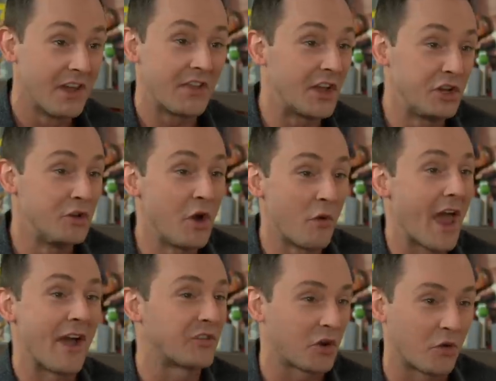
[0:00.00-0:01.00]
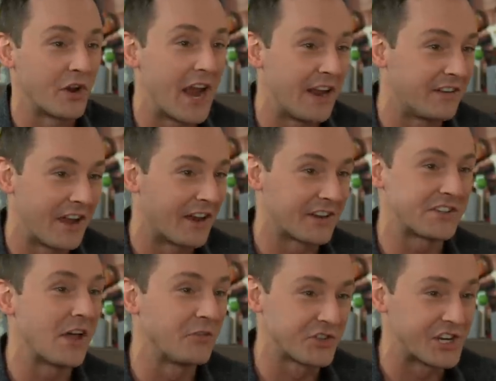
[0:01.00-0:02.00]
then you don't have to create an
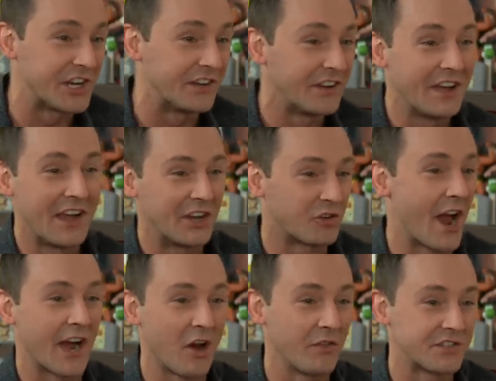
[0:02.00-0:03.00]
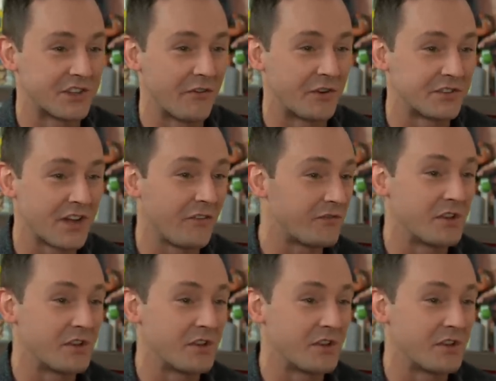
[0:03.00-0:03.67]
Excel sheet and track all this stuff yourself.